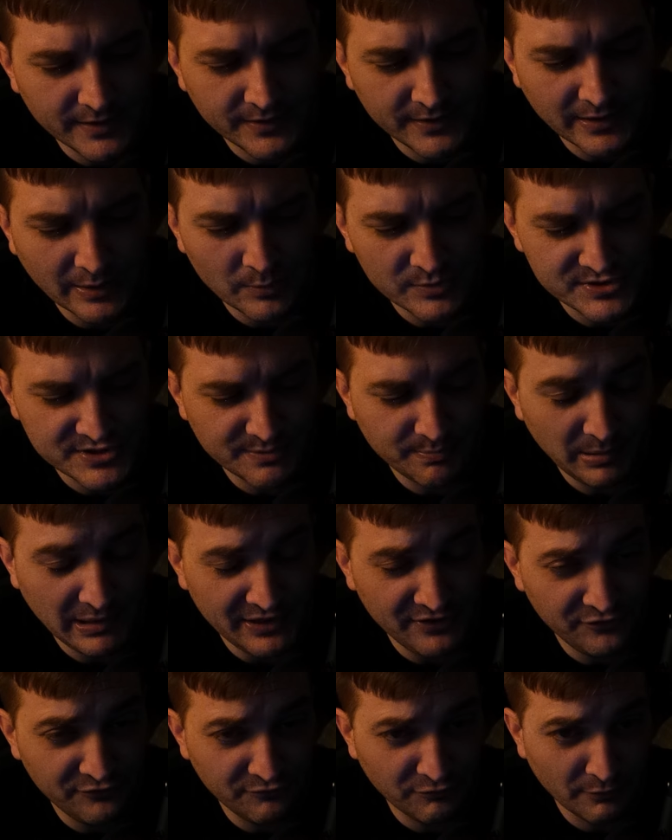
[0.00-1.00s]
there was a
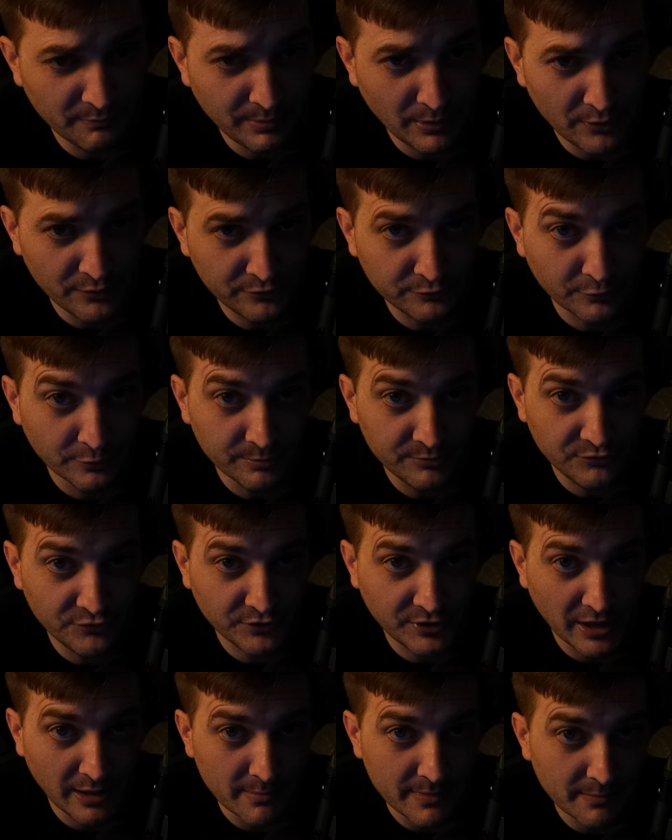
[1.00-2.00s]
place for both groups to
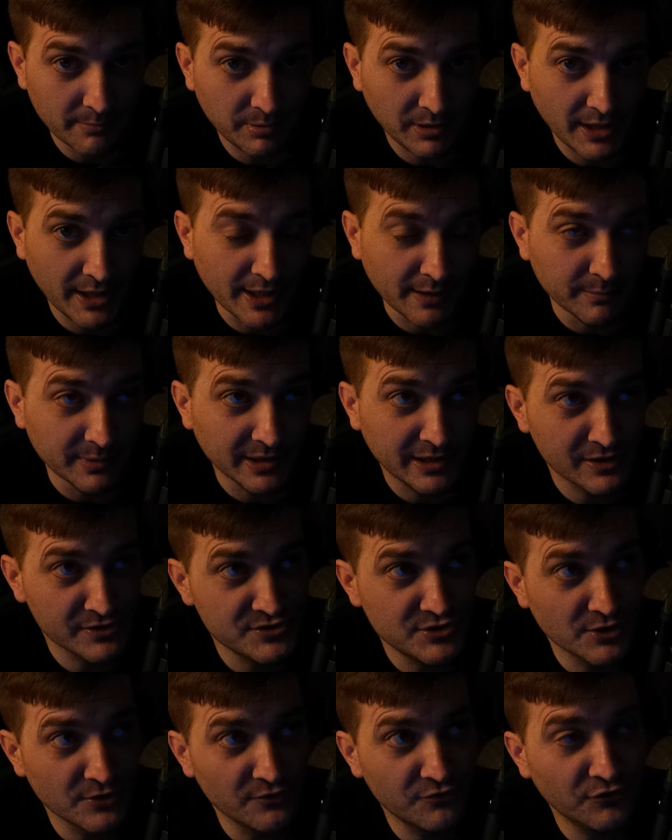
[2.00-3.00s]
come and play
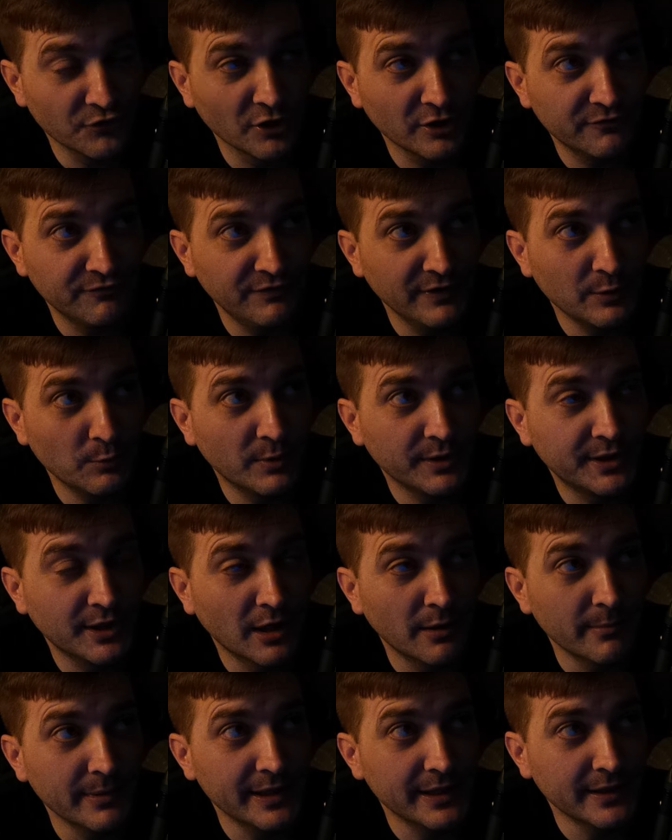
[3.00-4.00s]
because your Zerg fit would
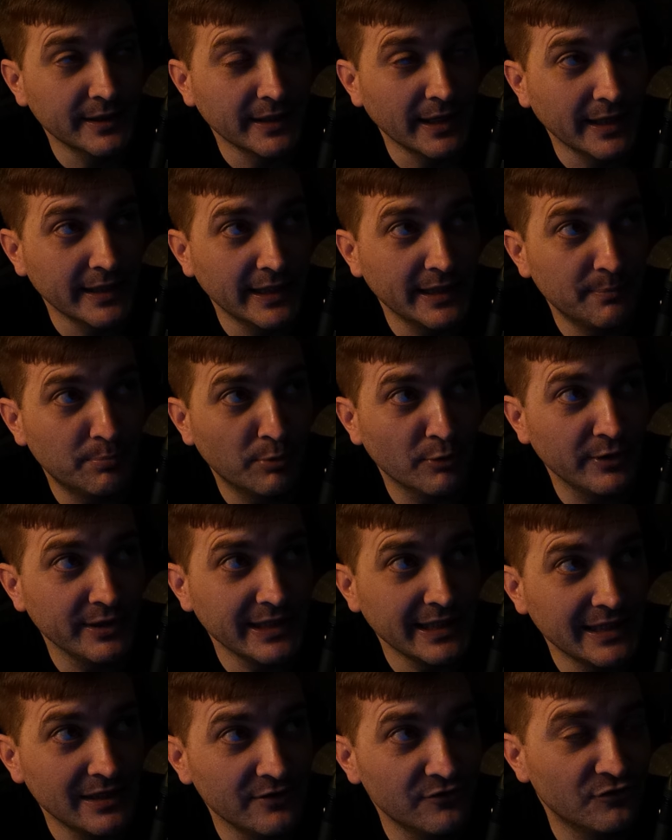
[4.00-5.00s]
come in and they'd pretty
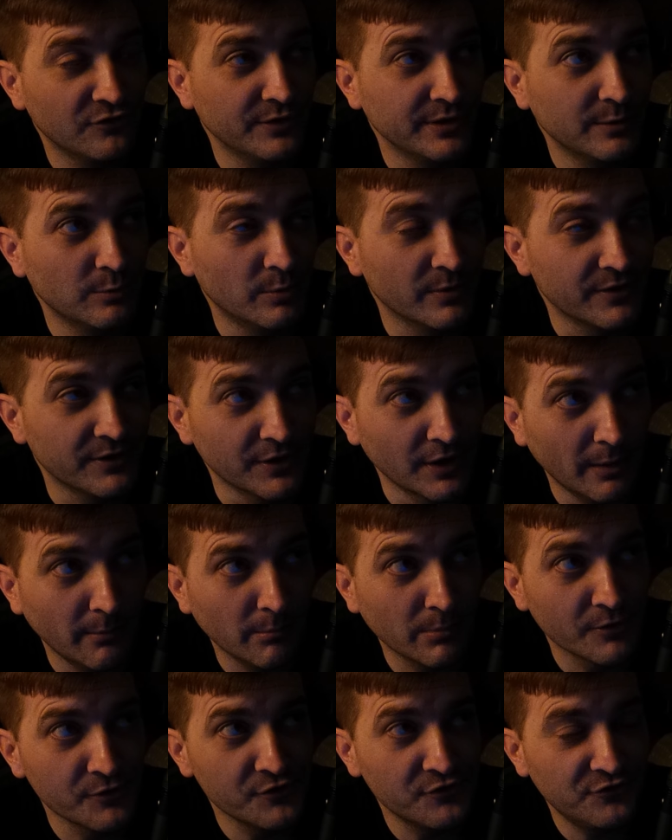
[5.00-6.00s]
easily, with
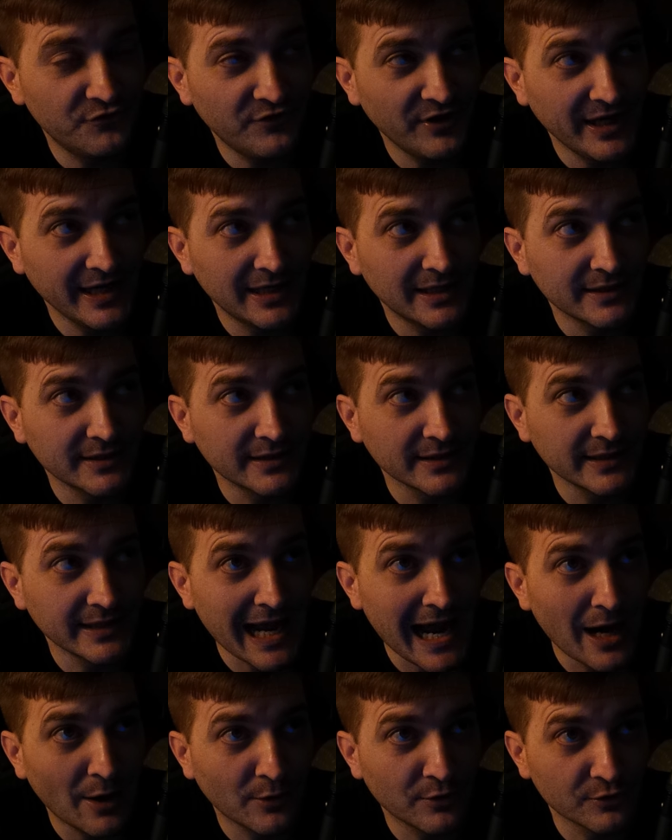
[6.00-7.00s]
numbers, take the
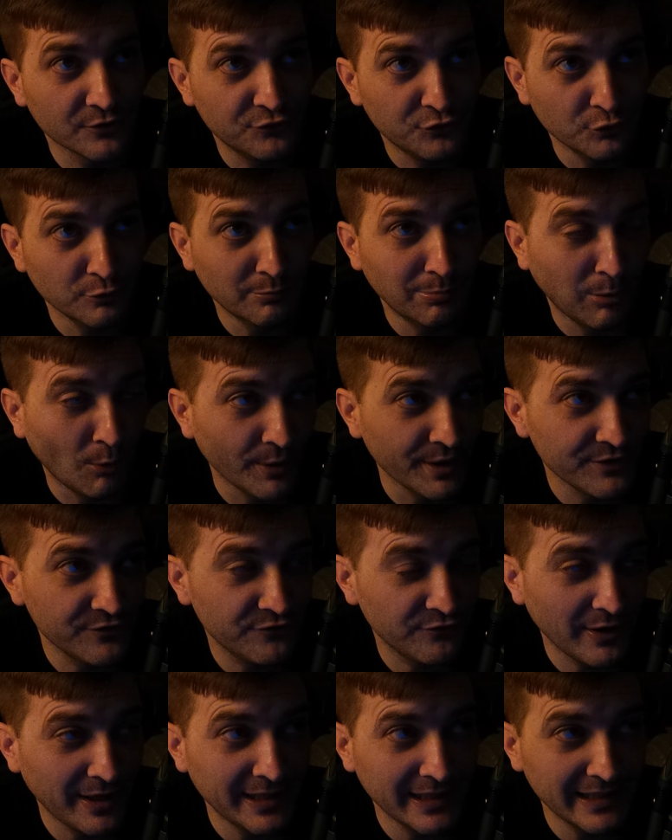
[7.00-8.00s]
outer two
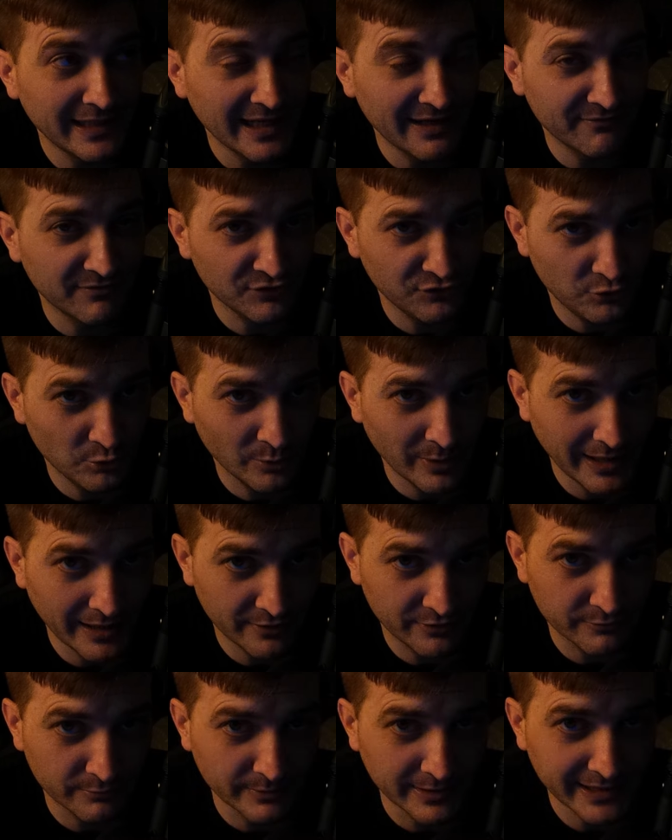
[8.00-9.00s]
points and they'd have a two out
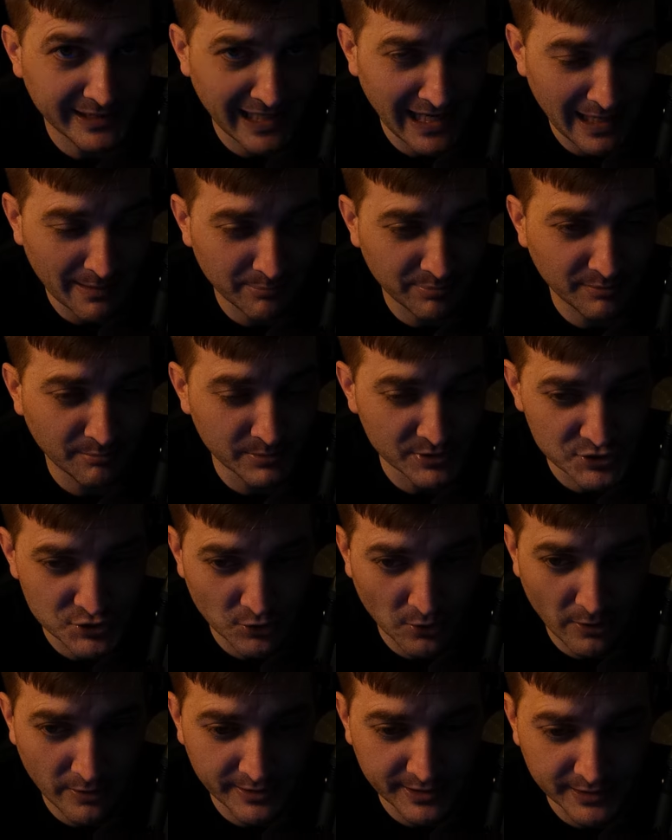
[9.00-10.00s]
of three cap
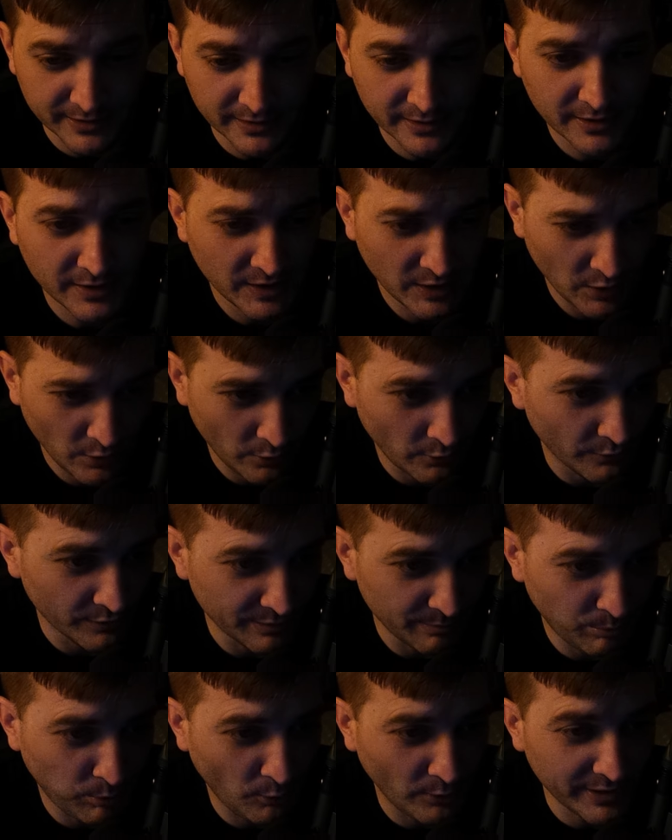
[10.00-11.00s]
majority on
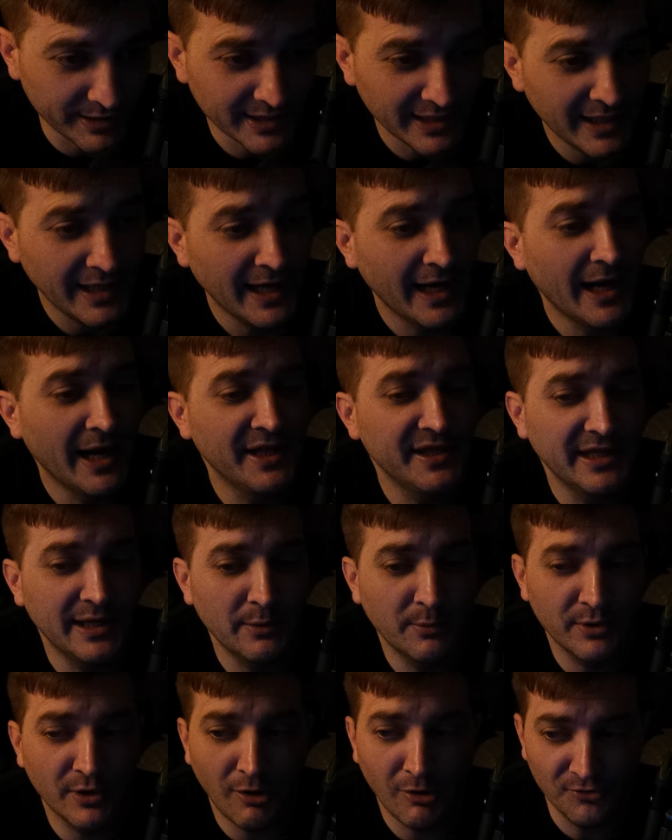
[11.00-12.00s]
the point. And they
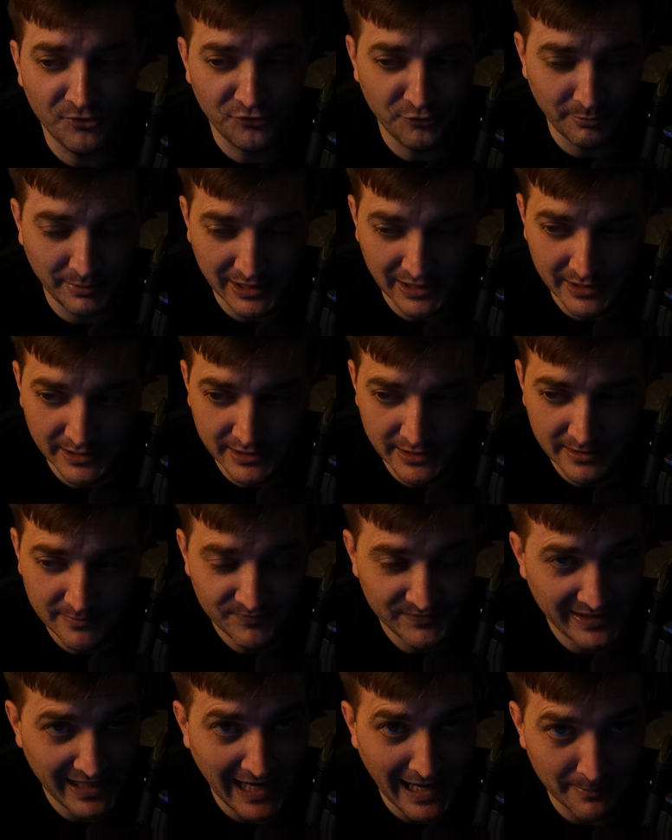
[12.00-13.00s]
would ultimately
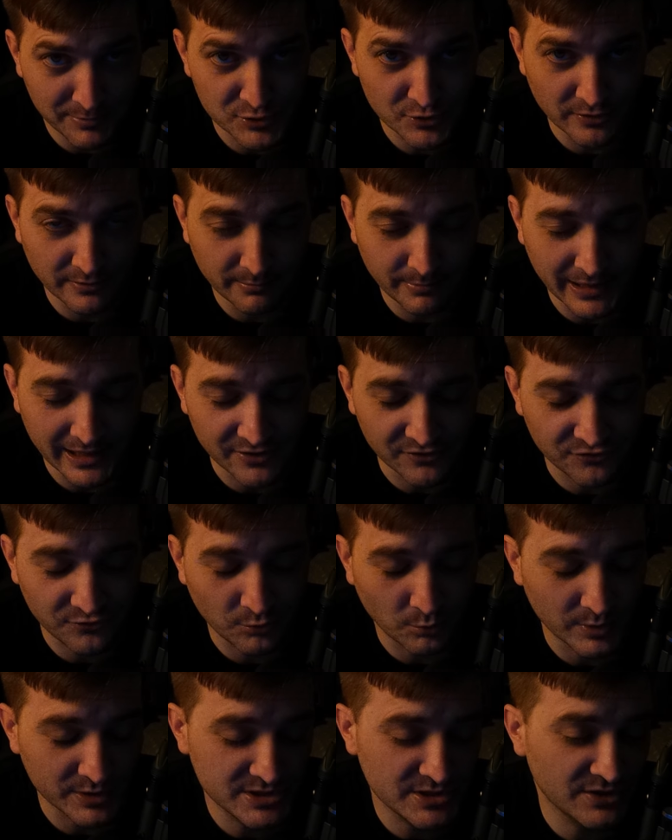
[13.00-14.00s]
capture the base,
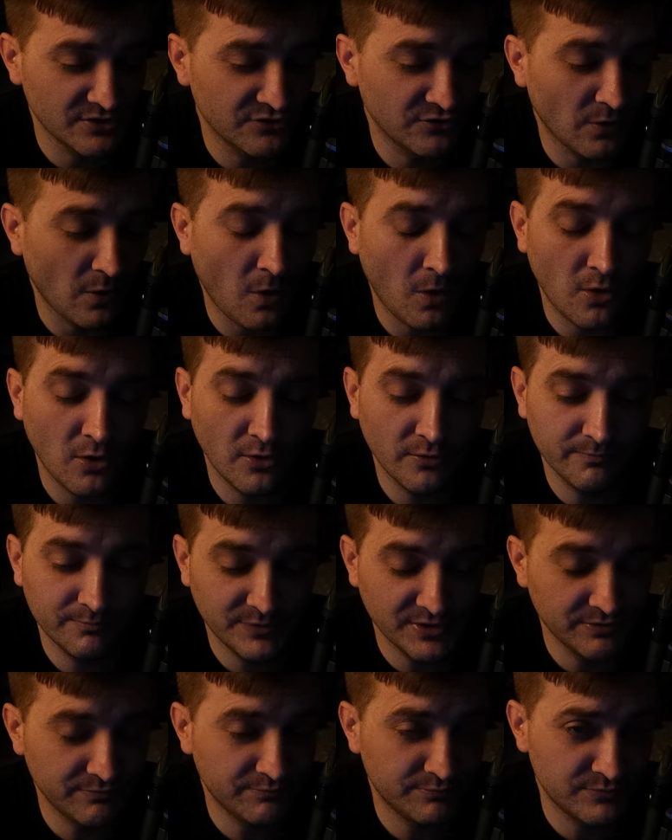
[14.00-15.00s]
which is all
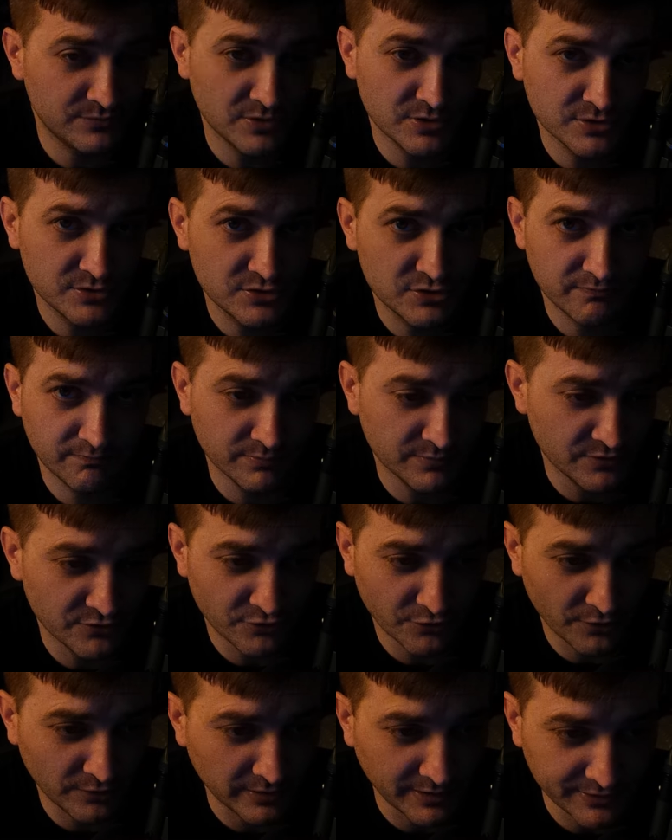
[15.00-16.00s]
the, the
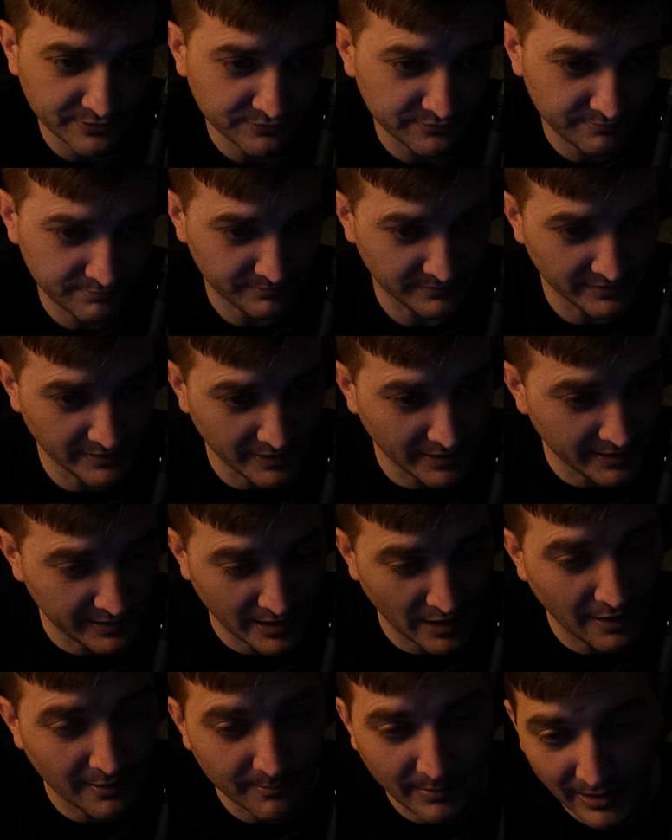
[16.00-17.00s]
Zerglings they care